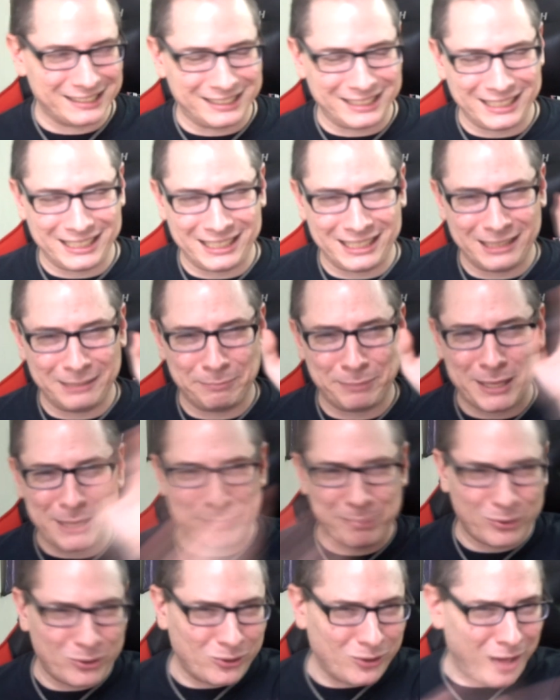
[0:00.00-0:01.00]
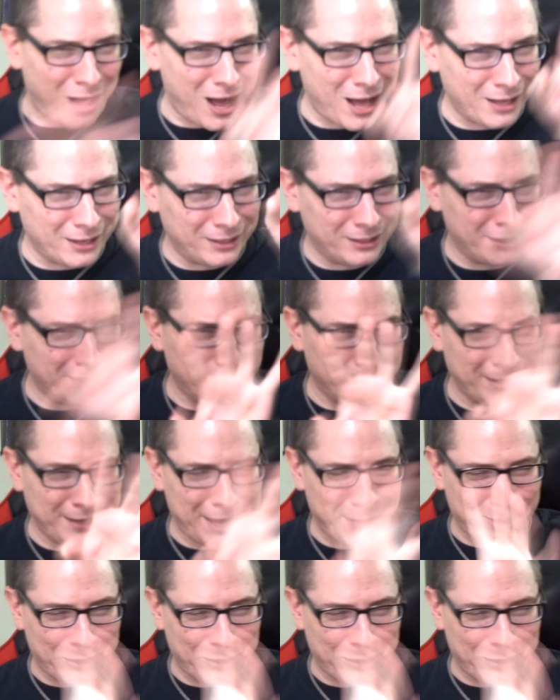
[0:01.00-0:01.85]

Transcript: the on uh, that,